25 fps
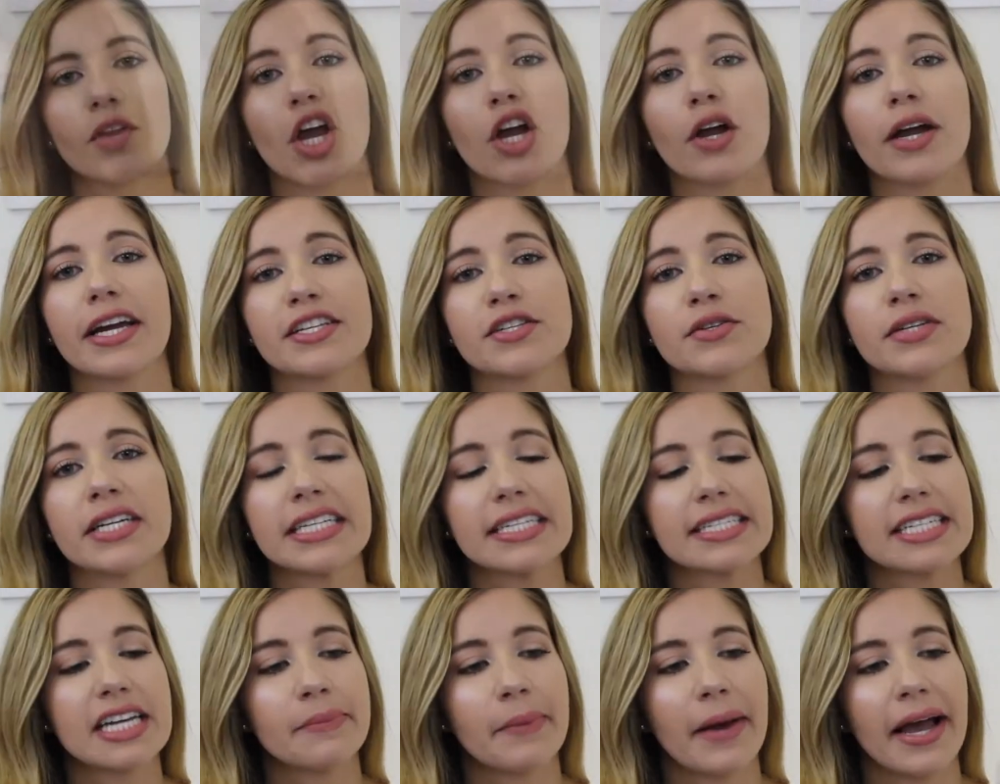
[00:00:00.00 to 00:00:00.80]
Okay, so
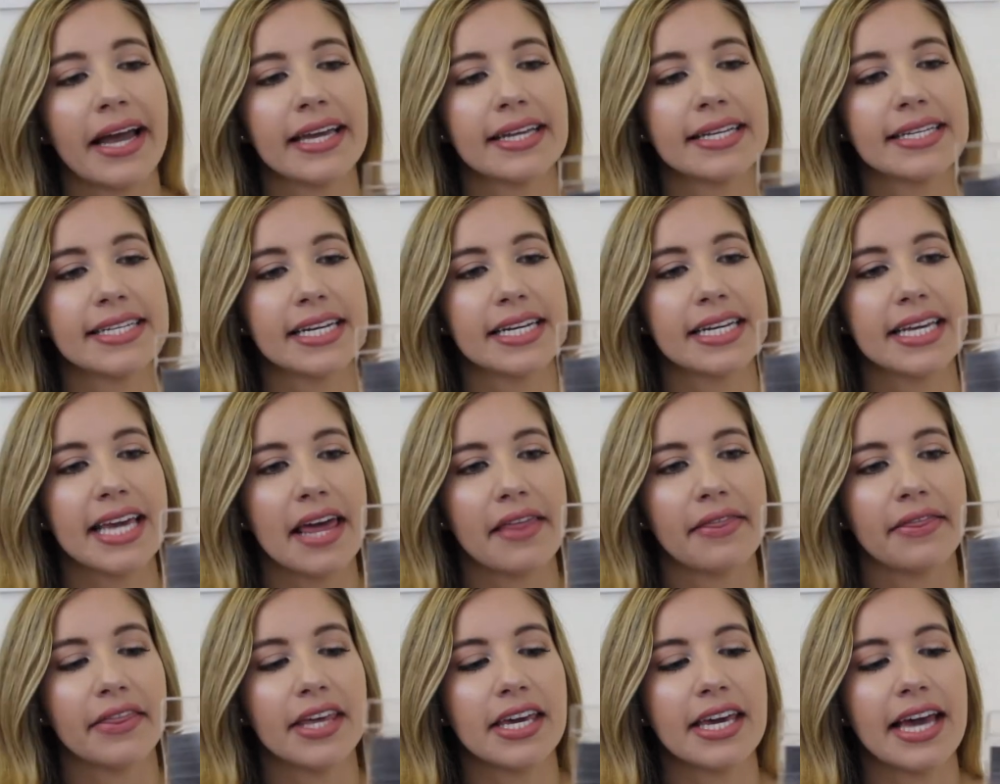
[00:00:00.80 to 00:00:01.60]
next up I did
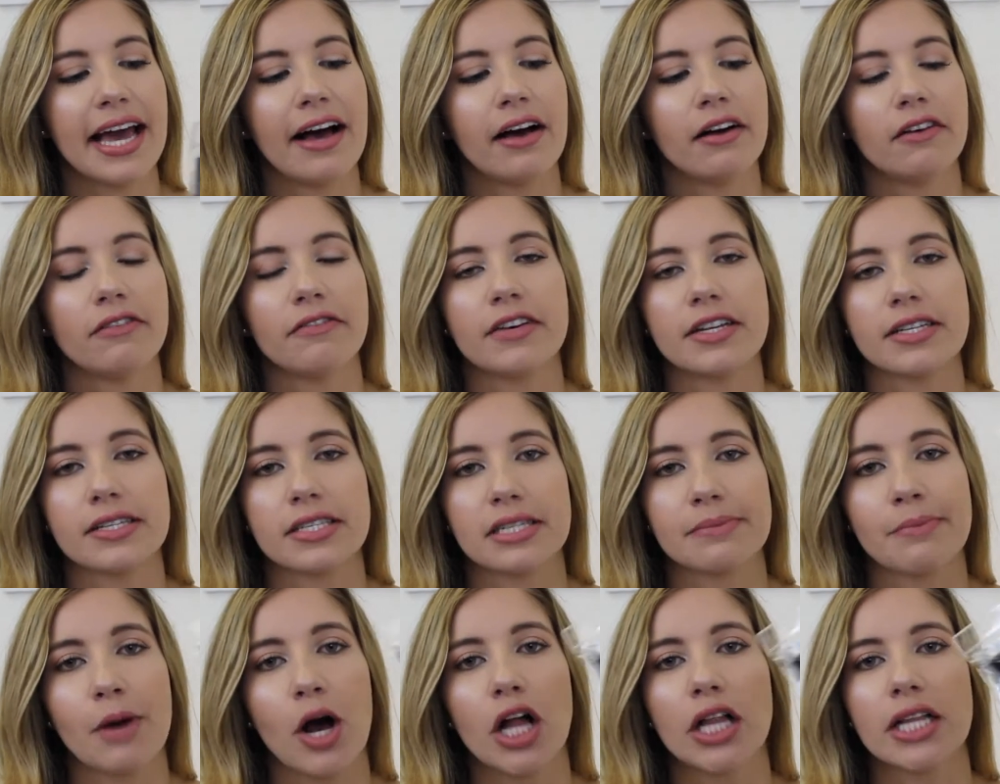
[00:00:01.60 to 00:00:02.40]
get the e.l.f.
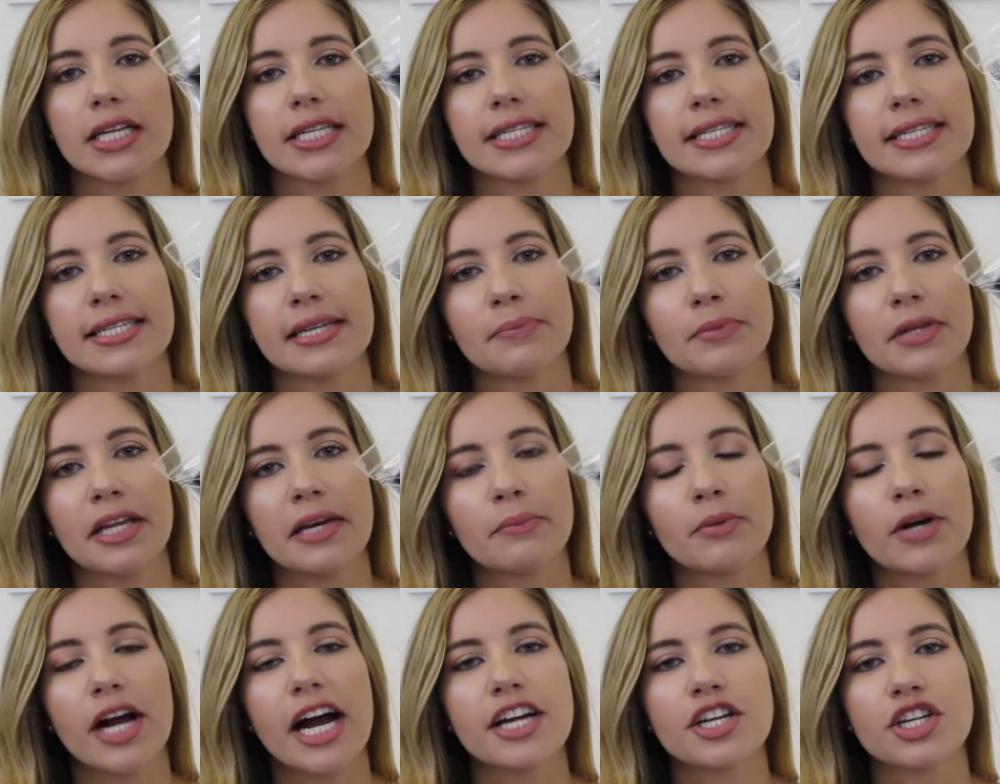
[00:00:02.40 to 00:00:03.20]
Small
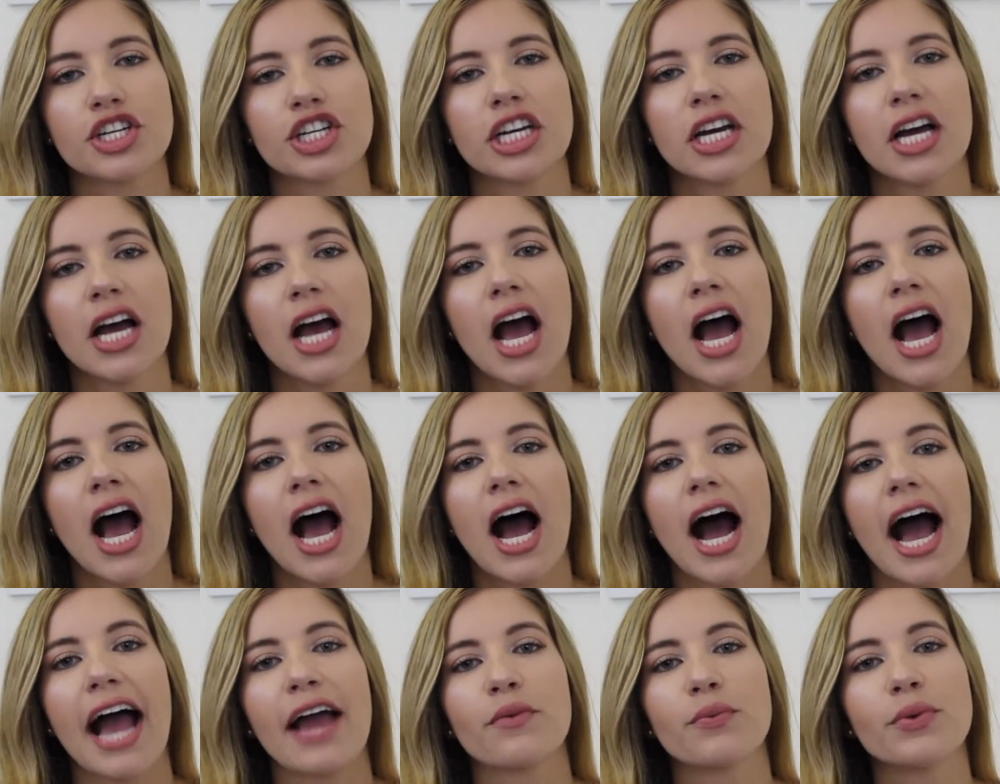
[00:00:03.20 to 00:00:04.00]
Stippling Brush.
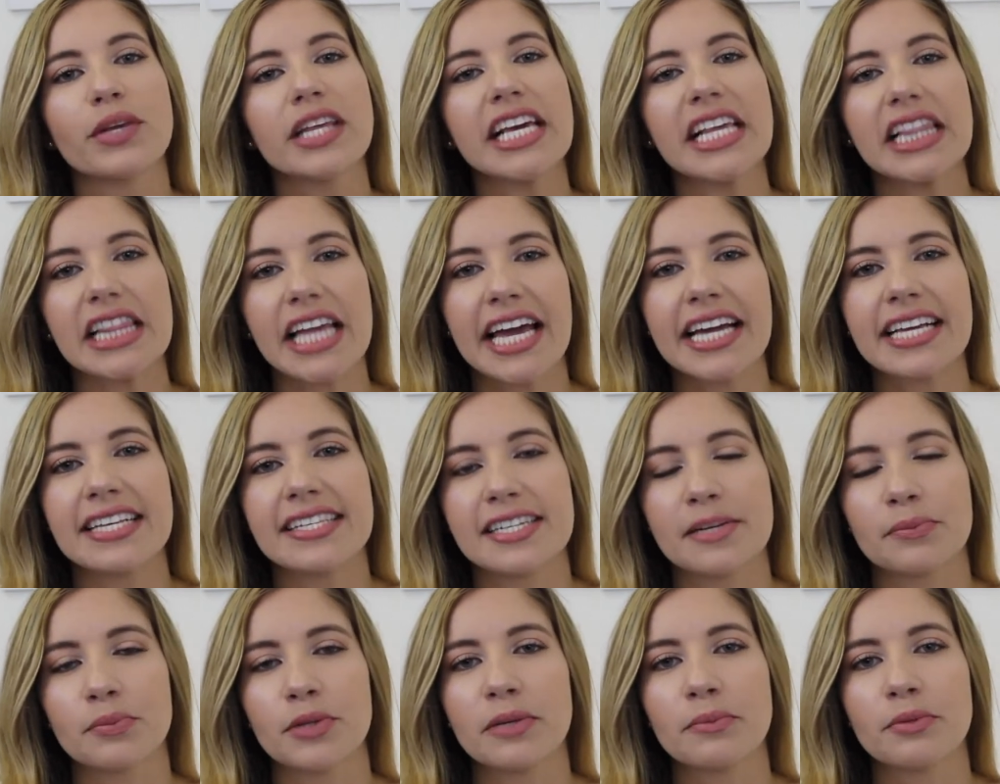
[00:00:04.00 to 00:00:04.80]
I really like
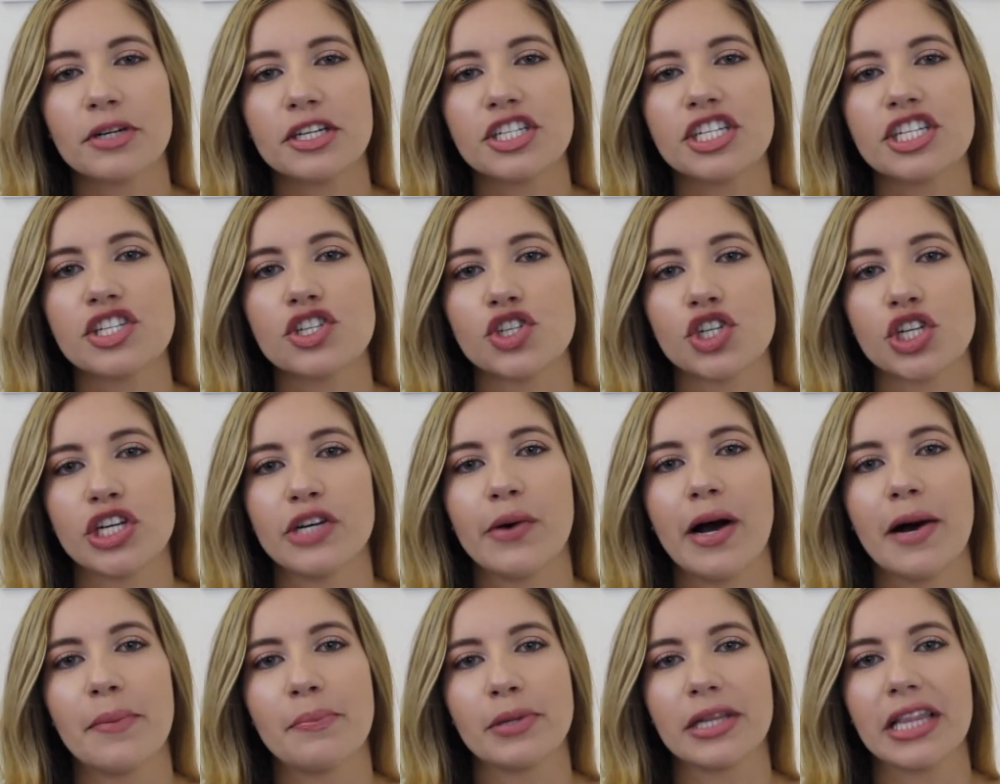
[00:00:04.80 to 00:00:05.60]
stippling brushes
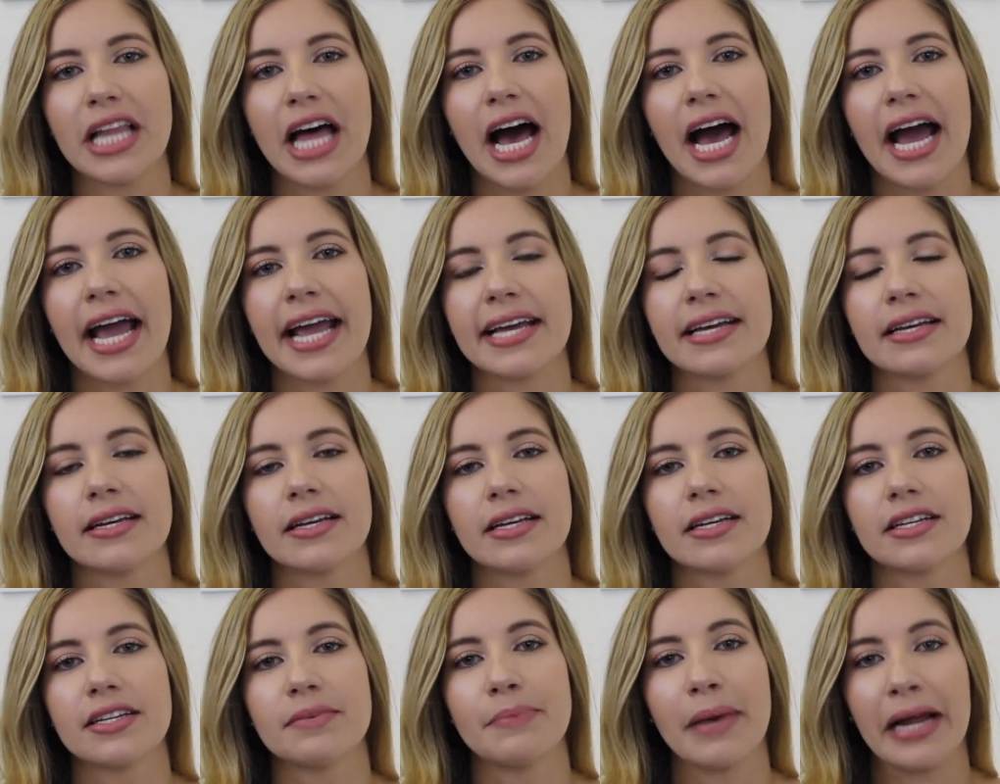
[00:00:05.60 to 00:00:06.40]
to apply
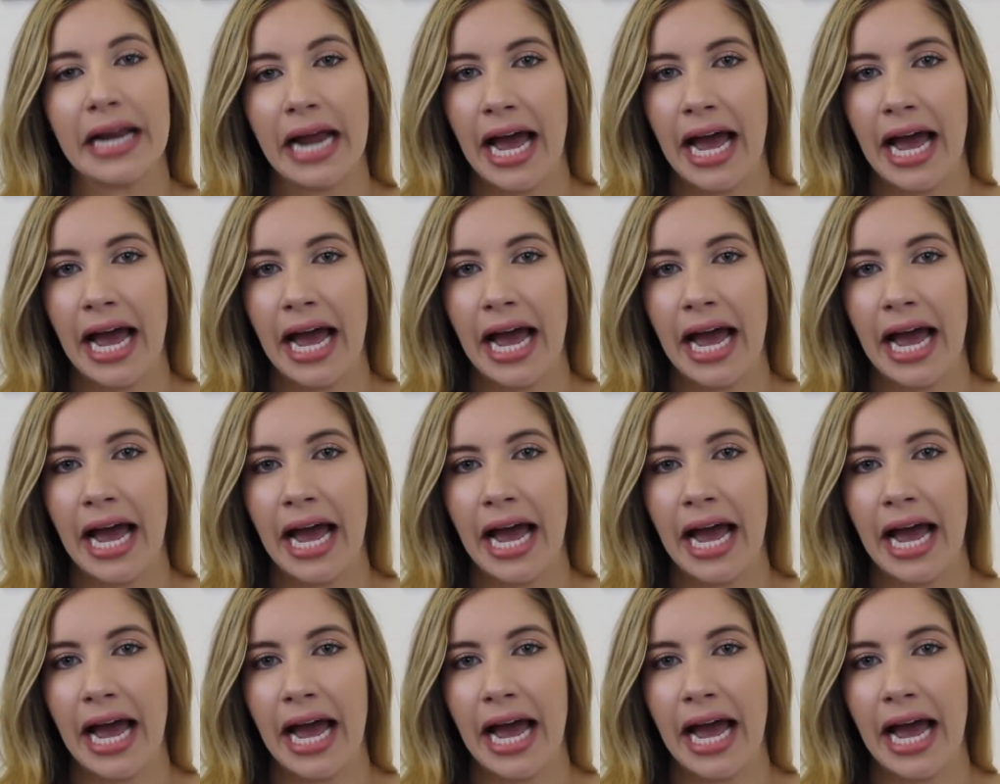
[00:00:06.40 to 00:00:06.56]
my